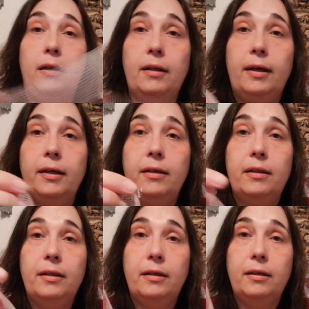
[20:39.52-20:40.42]
glide
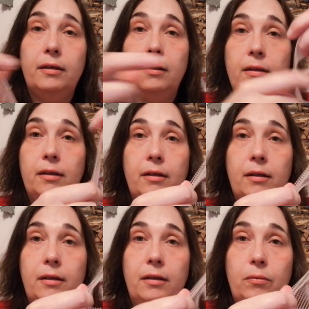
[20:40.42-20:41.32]
thin
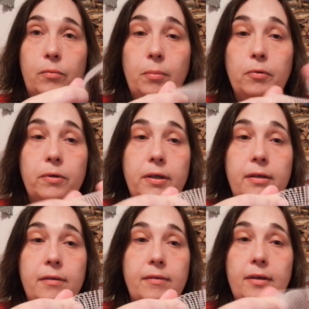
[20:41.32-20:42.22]

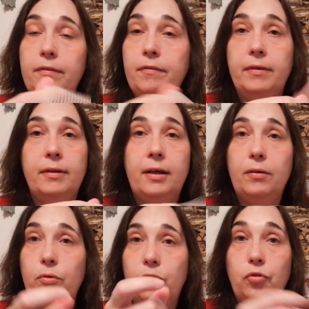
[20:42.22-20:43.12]
rubbery stuff and
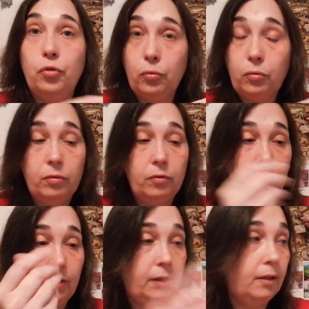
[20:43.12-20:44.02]
that was too
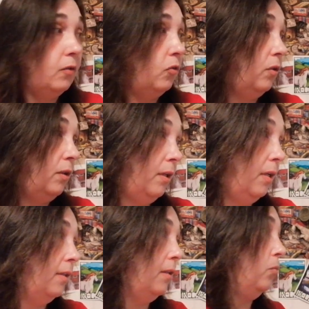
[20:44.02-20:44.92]
thick so it,
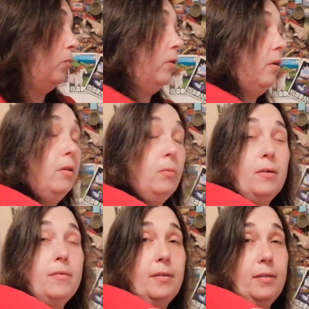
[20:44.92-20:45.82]
that didn't work
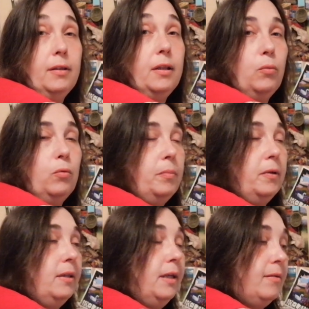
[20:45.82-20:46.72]
otherwise I think that would be
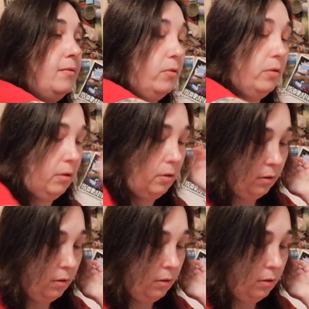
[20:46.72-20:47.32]
the answer